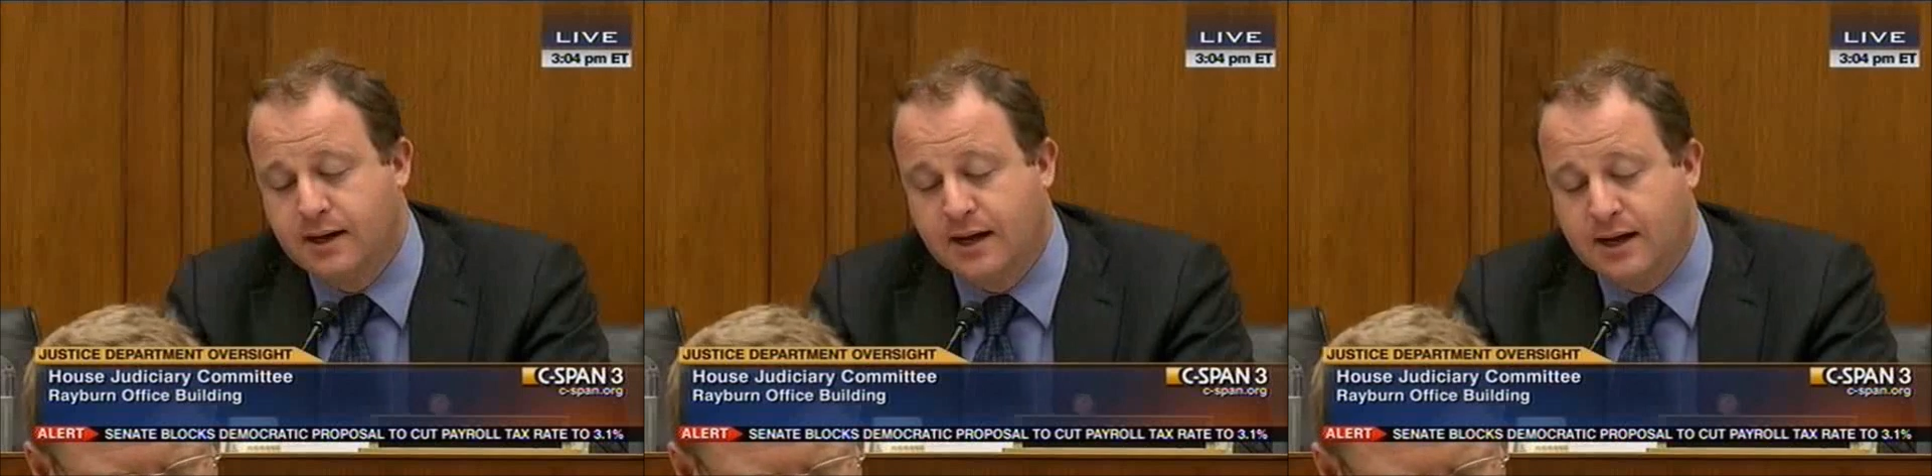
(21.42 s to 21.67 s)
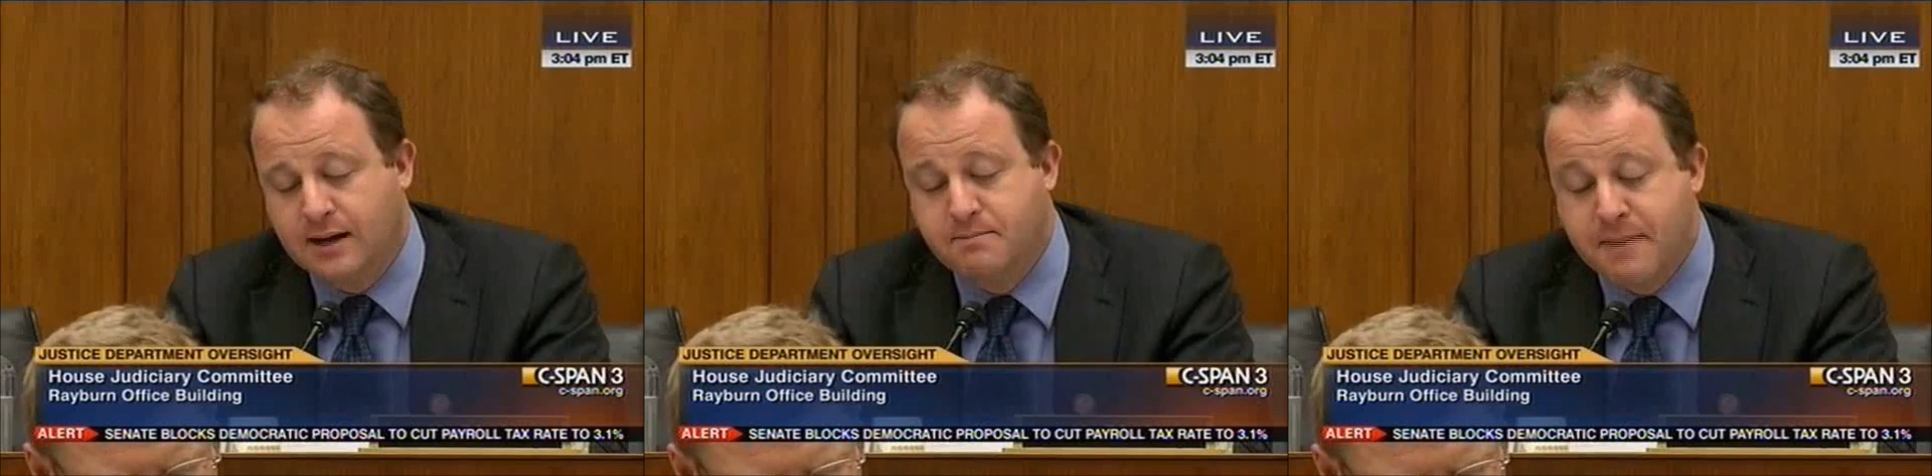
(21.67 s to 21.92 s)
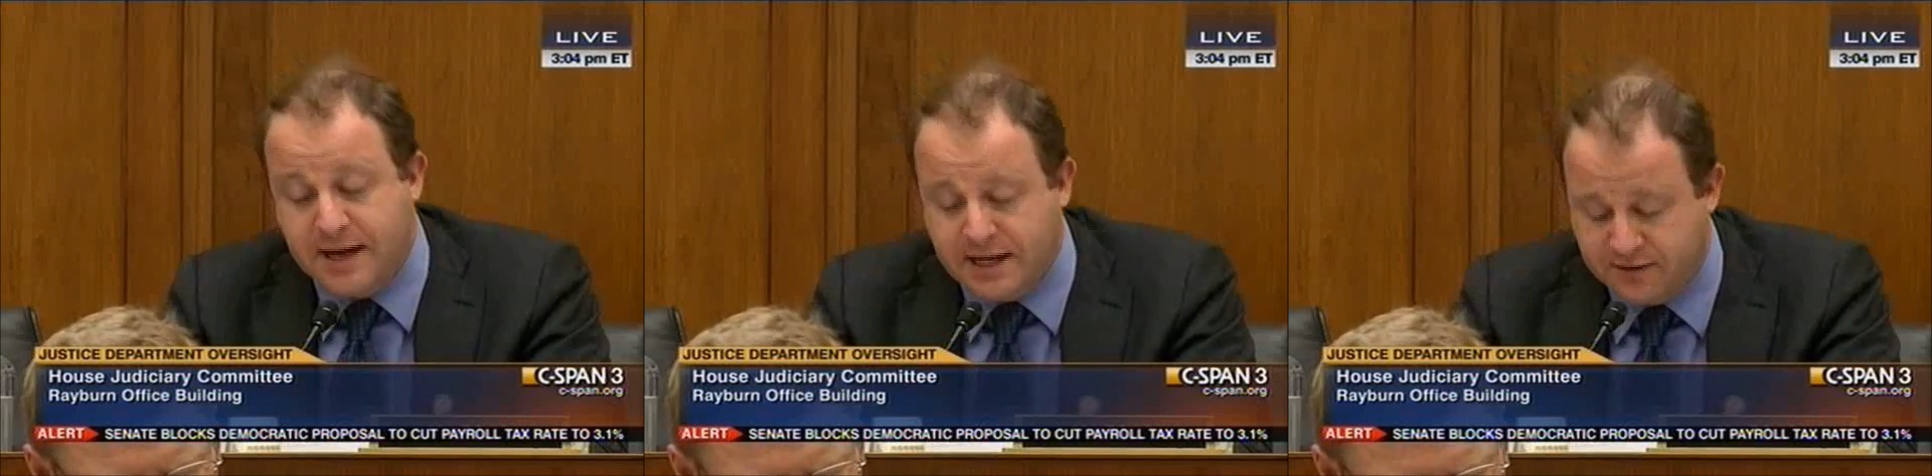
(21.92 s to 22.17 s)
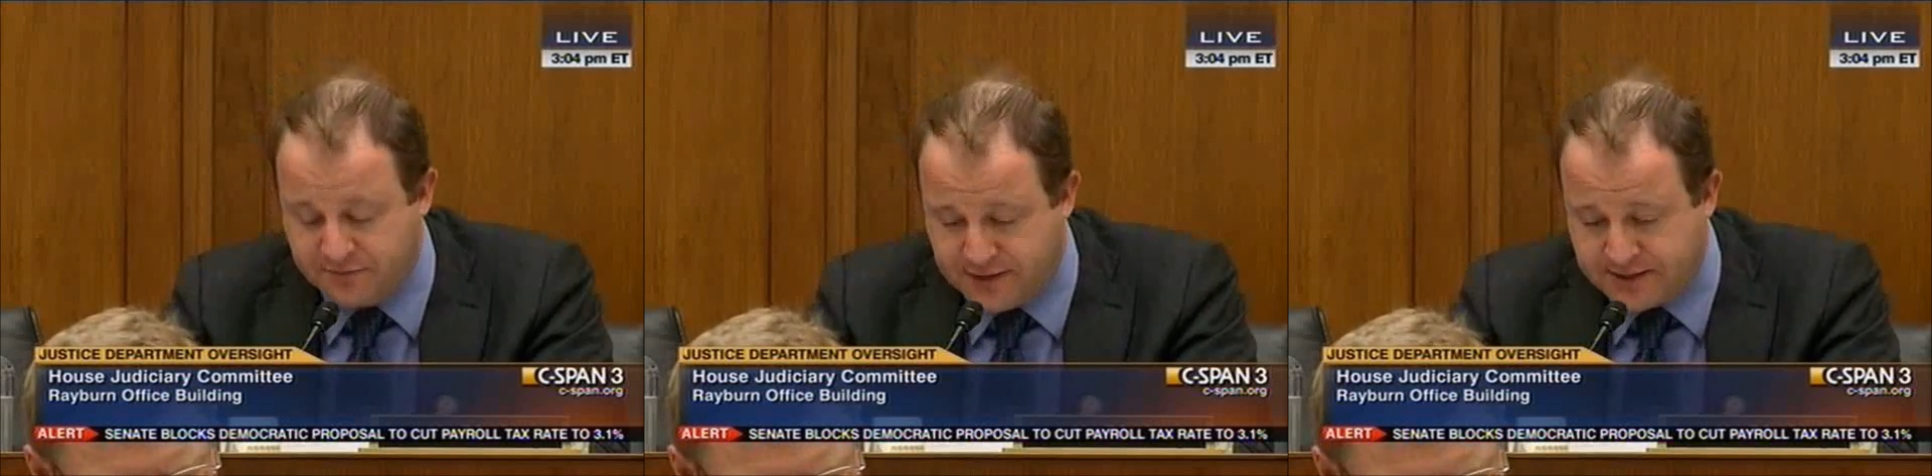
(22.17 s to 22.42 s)

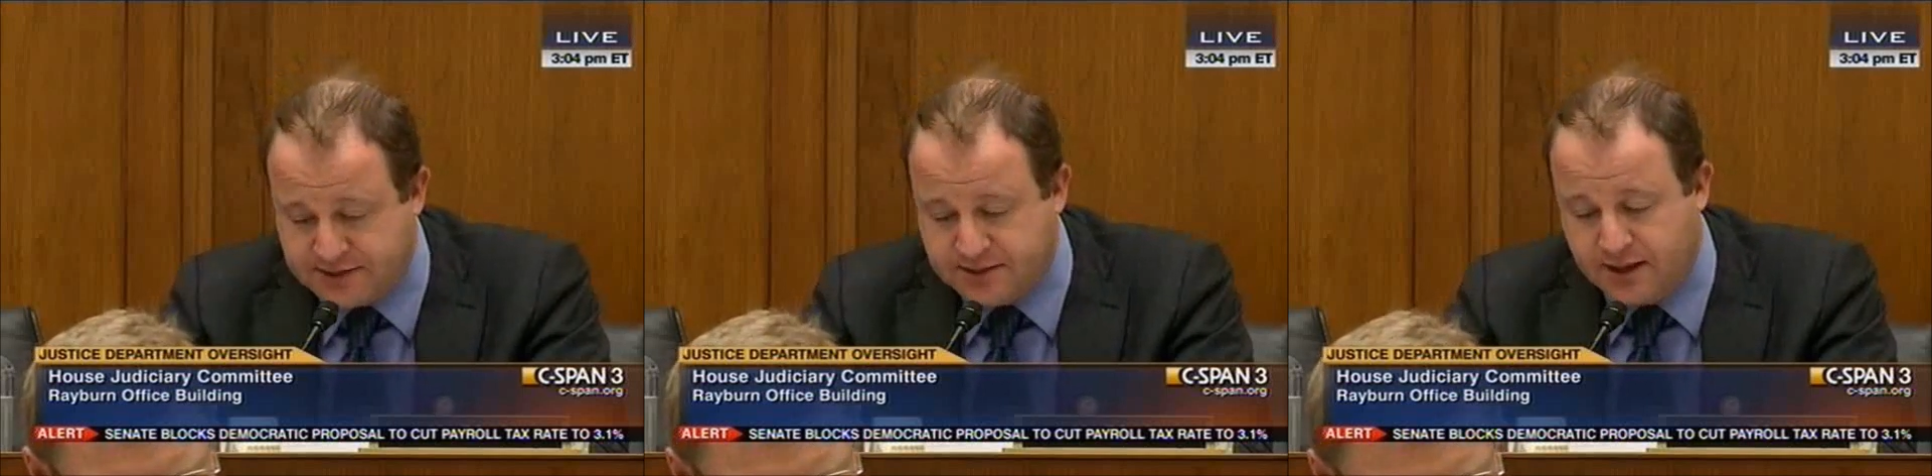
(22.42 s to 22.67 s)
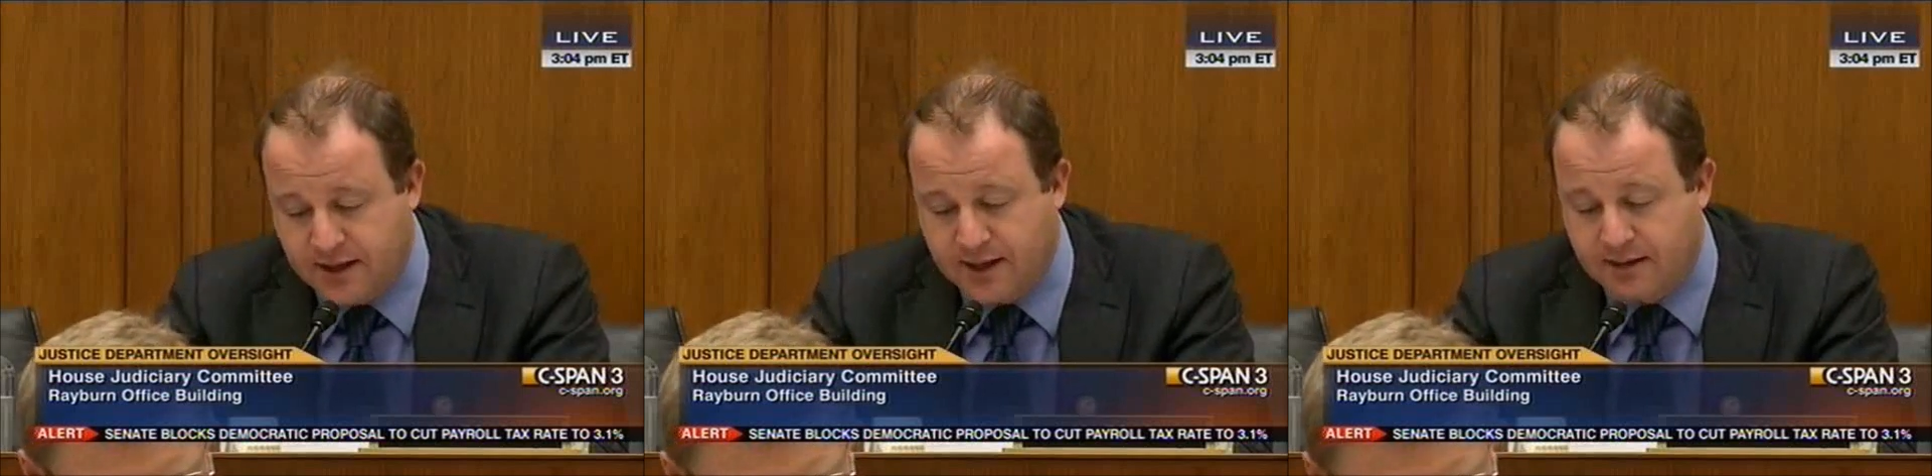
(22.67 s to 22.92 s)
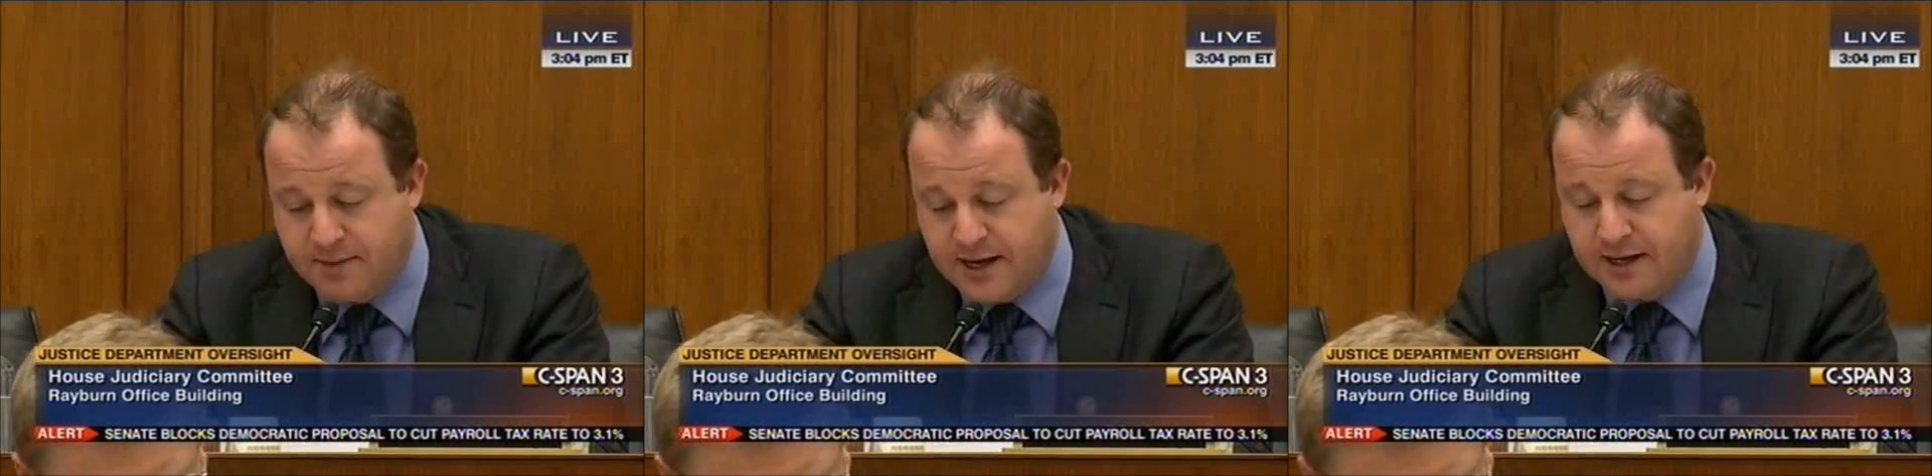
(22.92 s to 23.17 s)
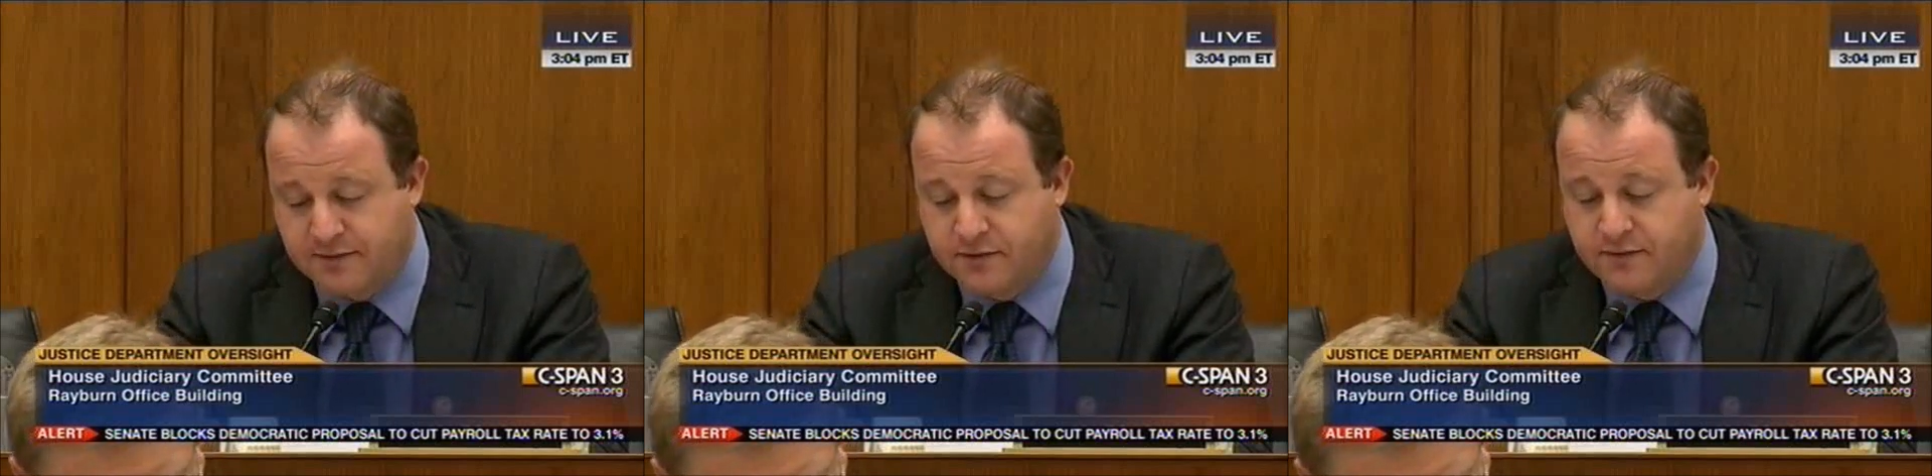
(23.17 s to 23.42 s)
Many of the
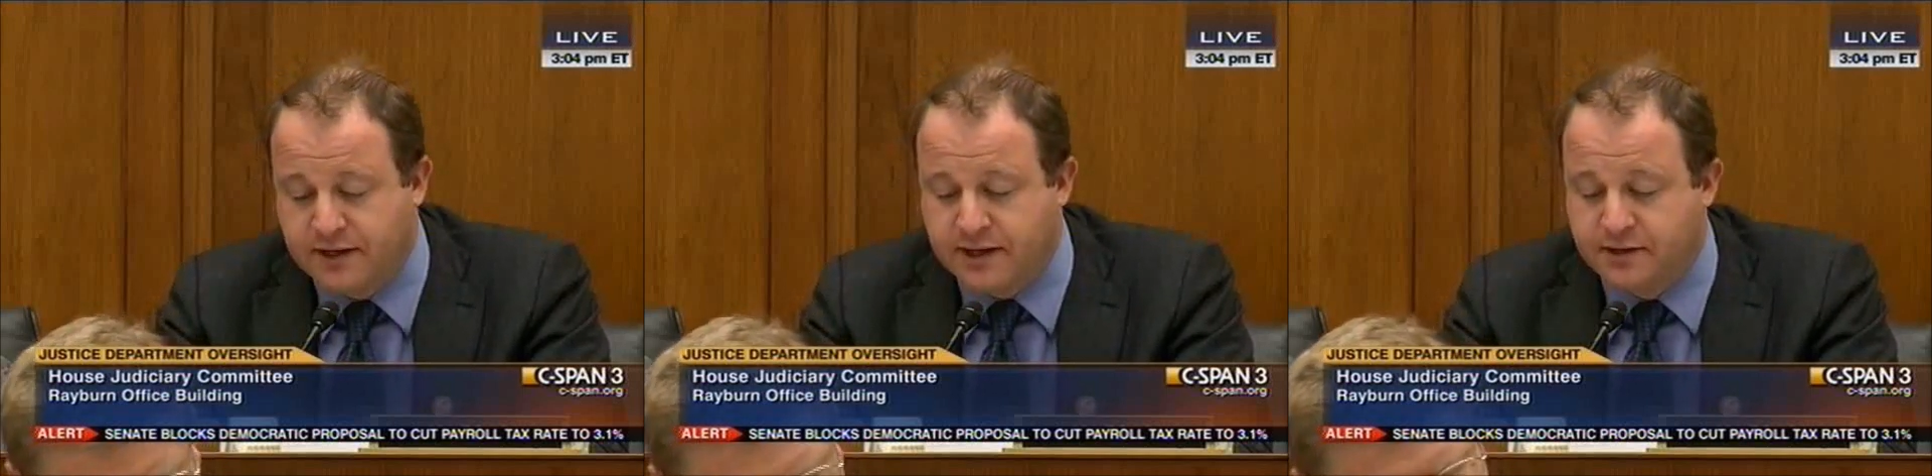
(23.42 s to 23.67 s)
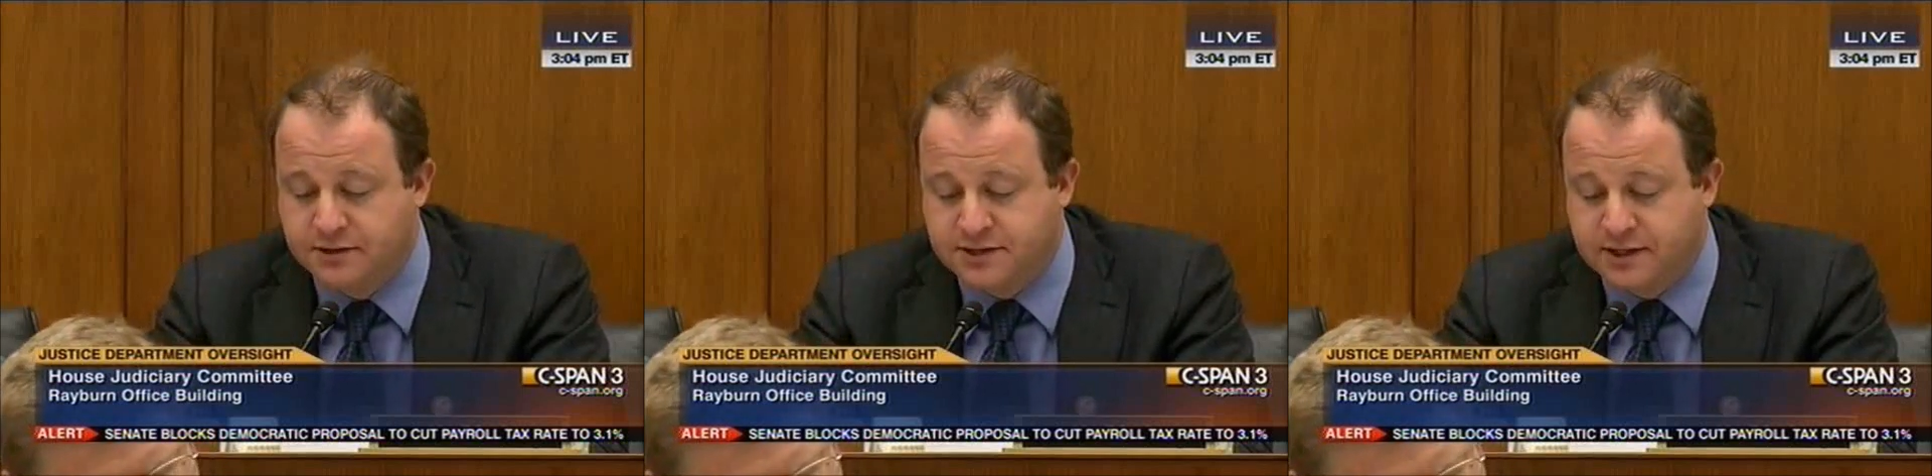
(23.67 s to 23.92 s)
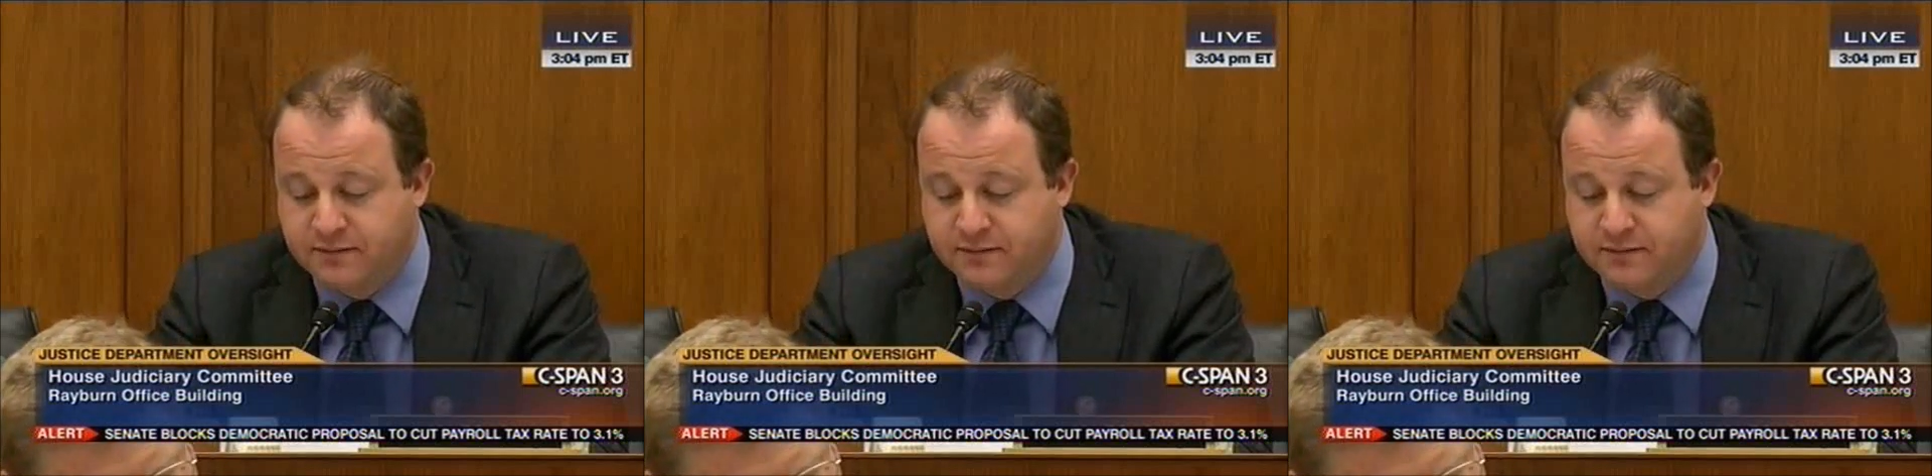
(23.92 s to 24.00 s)
videos